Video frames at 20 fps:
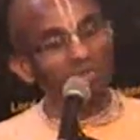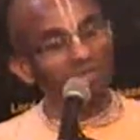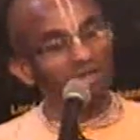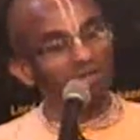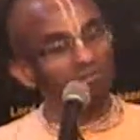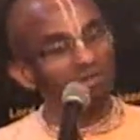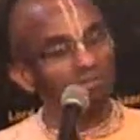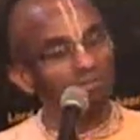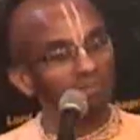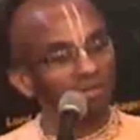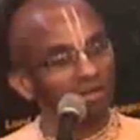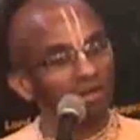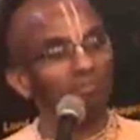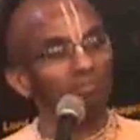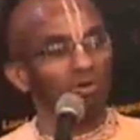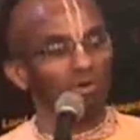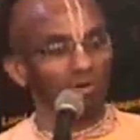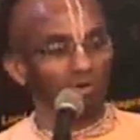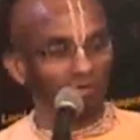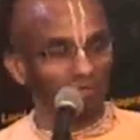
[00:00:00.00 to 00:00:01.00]
we never
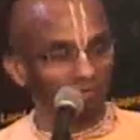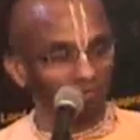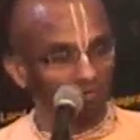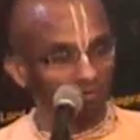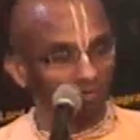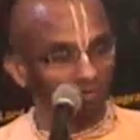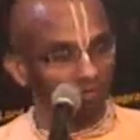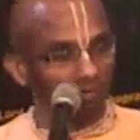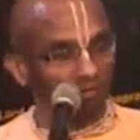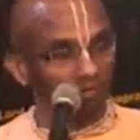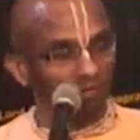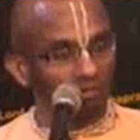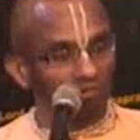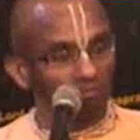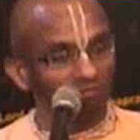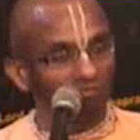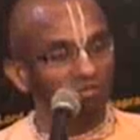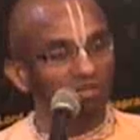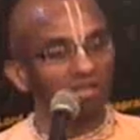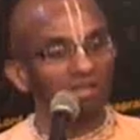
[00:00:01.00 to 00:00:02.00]
become God.
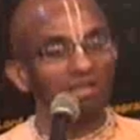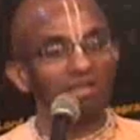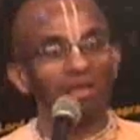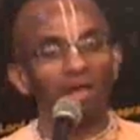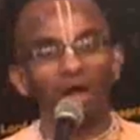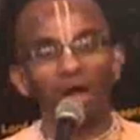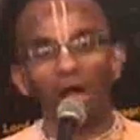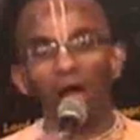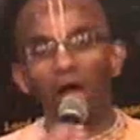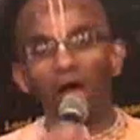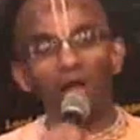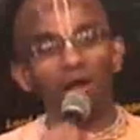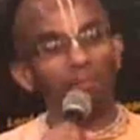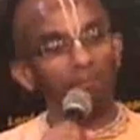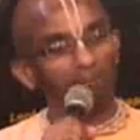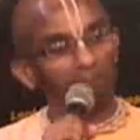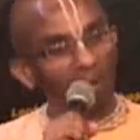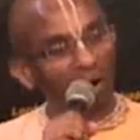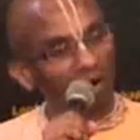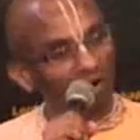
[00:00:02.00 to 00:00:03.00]
We are
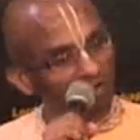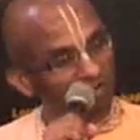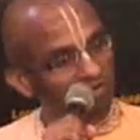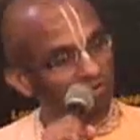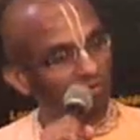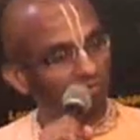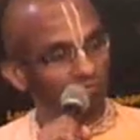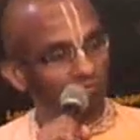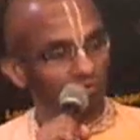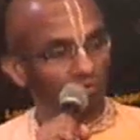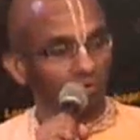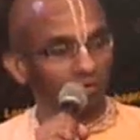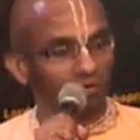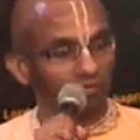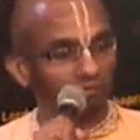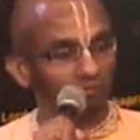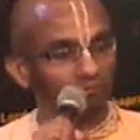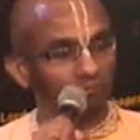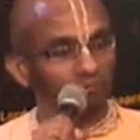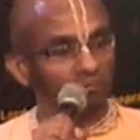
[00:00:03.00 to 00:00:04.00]
parts of
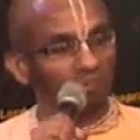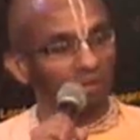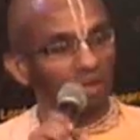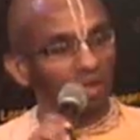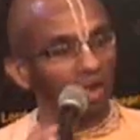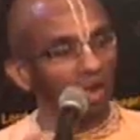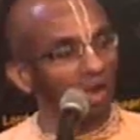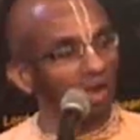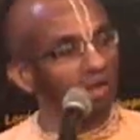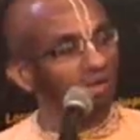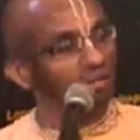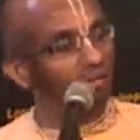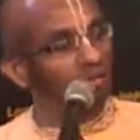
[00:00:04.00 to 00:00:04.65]
God. And